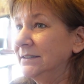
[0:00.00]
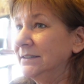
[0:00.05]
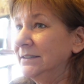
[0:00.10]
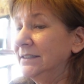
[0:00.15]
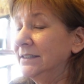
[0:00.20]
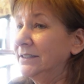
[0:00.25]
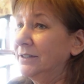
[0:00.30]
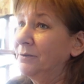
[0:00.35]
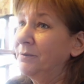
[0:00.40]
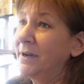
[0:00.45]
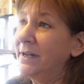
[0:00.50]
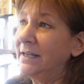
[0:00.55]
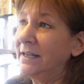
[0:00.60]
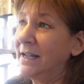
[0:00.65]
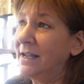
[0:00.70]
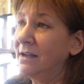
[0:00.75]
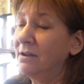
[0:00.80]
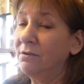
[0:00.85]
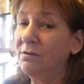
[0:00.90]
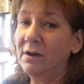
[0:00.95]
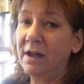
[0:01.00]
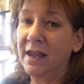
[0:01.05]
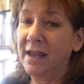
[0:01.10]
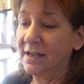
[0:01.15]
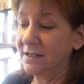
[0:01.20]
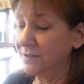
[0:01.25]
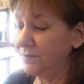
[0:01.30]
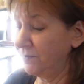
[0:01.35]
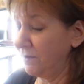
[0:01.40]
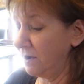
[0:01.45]
right now,
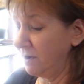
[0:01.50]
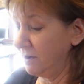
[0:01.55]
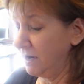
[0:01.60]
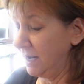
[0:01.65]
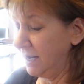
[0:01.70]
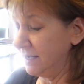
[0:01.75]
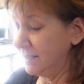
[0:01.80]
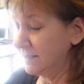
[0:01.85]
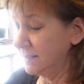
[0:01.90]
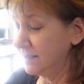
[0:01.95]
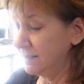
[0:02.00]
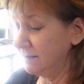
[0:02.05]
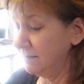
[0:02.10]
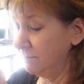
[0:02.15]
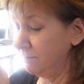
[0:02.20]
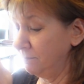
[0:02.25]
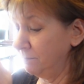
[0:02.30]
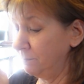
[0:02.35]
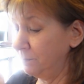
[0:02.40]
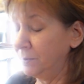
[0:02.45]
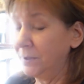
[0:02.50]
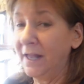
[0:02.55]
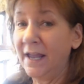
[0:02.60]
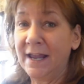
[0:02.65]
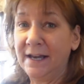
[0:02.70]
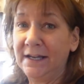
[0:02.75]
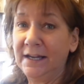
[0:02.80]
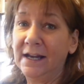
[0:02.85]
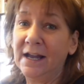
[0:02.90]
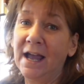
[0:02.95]
as far as
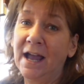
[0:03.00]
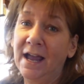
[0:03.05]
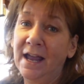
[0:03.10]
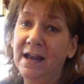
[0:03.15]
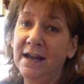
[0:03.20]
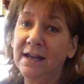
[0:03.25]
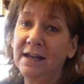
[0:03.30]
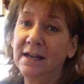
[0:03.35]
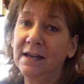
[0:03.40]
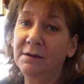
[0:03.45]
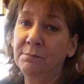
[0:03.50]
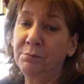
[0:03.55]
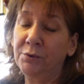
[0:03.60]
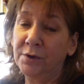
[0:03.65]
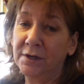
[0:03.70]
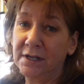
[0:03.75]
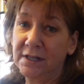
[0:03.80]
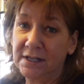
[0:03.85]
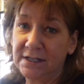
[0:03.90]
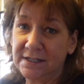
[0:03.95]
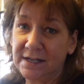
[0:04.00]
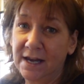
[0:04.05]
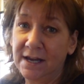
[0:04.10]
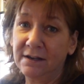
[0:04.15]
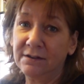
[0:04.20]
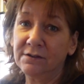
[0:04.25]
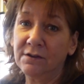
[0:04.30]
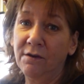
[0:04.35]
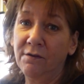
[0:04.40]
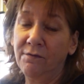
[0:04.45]
planning, I am putting the
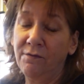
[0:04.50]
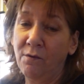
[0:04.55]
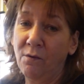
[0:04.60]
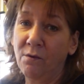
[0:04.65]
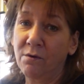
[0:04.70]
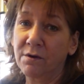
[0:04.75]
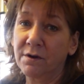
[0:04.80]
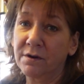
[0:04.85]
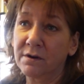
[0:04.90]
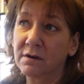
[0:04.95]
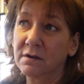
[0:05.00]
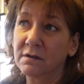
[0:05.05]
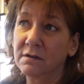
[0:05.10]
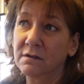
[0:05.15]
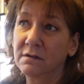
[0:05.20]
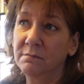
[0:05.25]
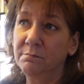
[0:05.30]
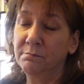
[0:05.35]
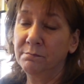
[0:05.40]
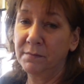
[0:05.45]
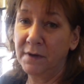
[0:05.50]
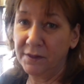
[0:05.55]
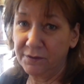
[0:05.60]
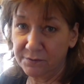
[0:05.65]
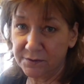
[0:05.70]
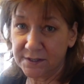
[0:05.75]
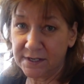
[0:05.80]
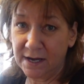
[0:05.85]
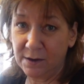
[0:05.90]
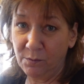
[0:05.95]
date for
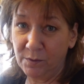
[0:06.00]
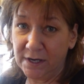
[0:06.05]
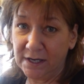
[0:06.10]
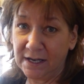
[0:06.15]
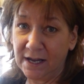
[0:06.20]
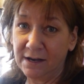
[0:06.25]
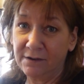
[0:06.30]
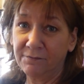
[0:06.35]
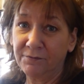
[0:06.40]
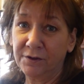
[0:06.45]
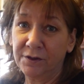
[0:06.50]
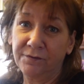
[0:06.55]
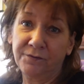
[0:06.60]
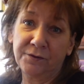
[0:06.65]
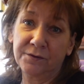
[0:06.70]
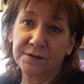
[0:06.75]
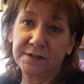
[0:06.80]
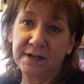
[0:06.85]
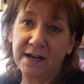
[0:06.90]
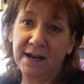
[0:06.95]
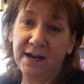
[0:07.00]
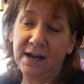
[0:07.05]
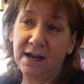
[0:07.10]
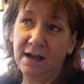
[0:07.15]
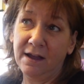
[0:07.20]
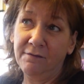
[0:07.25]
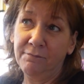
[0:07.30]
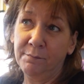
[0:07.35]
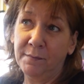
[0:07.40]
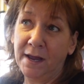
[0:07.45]
Mother's Day weekend for the first day
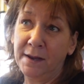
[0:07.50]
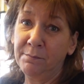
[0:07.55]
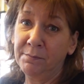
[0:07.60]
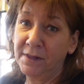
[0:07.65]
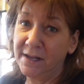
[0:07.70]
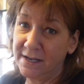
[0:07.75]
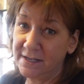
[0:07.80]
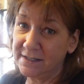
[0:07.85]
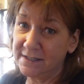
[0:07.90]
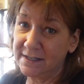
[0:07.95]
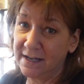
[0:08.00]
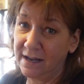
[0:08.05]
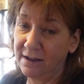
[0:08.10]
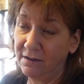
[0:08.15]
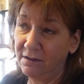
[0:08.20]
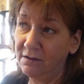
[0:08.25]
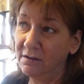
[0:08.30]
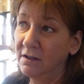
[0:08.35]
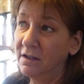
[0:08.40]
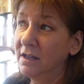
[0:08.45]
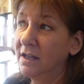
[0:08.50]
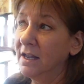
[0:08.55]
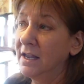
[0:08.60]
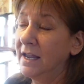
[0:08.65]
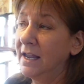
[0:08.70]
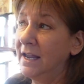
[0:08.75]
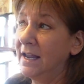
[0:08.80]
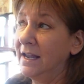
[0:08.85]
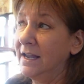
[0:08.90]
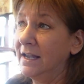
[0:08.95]
of my plant sale.
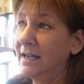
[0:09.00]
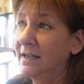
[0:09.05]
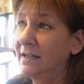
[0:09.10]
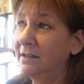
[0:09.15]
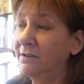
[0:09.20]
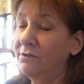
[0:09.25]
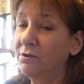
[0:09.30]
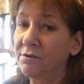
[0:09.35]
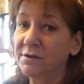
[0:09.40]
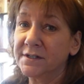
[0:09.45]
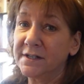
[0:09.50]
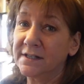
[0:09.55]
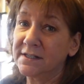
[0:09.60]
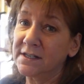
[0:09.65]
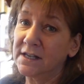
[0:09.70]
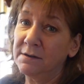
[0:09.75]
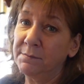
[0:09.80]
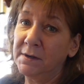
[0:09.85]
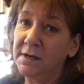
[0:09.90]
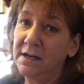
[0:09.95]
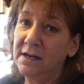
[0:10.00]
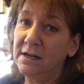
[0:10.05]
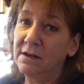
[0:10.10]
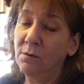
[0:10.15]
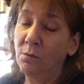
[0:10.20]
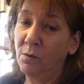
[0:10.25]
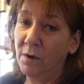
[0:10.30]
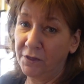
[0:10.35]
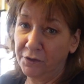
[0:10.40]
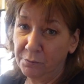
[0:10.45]
And of course, that's going to be
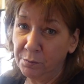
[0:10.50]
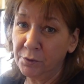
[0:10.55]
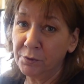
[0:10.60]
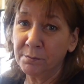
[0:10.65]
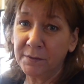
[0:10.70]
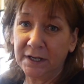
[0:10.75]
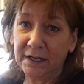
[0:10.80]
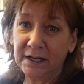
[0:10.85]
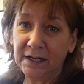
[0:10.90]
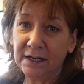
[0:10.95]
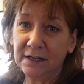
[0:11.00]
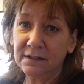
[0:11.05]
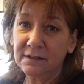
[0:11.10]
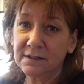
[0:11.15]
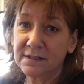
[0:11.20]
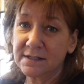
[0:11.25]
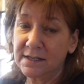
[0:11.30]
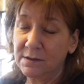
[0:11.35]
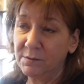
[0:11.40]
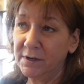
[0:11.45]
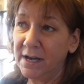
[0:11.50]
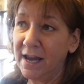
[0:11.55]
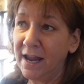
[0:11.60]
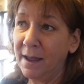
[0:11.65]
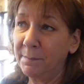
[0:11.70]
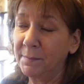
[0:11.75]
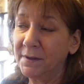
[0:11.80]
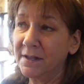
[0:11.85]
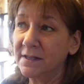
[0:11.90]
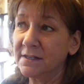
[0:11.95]
weather permitting, to see what
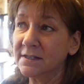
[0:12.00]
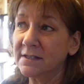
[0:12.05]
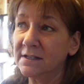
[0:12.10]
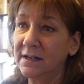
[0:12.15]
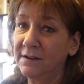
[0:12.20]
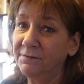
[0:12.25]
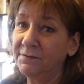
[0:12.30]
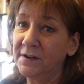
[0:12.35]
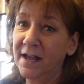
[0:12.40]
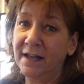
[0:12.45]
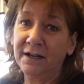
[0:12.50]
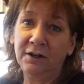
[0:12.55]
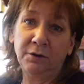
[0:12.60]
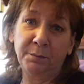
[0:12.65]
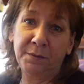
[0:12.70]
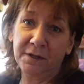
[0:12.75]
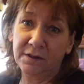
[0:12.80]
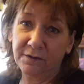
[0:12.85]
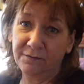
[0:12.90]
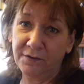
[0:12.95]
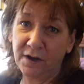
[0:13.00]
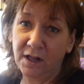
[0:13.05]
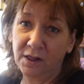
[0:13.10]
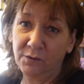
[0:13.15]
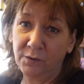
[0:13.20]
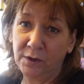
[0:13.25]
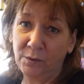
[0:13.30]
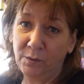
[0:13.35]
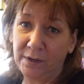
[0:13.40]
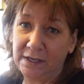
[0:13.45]
happens. If not, it'll be the
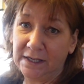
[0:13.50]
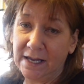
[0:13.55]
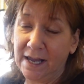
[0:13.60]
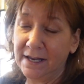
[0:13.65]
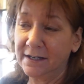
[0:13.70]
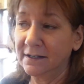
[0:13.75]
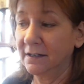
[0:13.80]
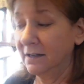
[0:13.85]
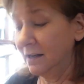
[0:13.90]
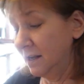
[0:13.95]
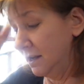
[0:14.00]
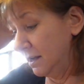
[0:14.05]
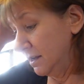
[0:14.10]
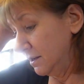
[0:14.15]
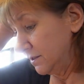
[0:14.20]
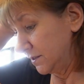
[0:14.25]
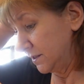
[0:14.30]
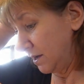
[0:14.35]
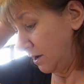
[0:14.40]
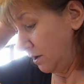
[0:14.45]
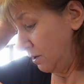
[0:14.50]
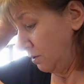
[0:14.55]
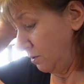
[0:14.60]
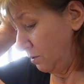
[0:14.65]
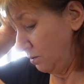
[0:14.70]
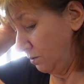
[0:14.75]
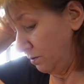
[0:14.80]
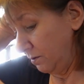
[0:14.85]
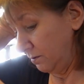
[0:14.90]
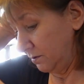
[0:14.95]
following weekend.
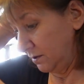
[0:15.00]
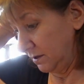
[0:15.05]
So